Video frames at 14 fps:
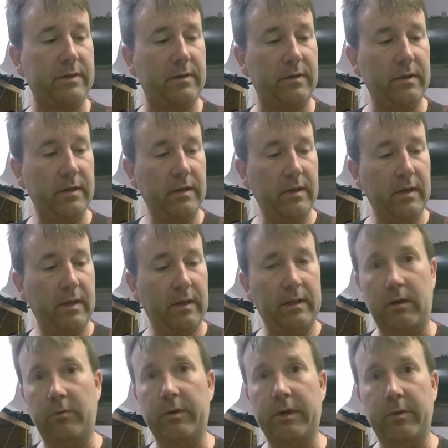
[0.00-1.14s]
and
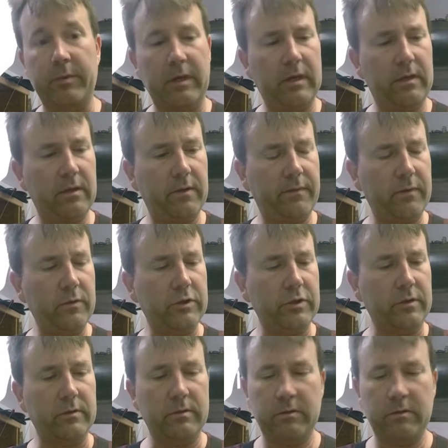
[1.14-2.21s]
I'll run them again in the future.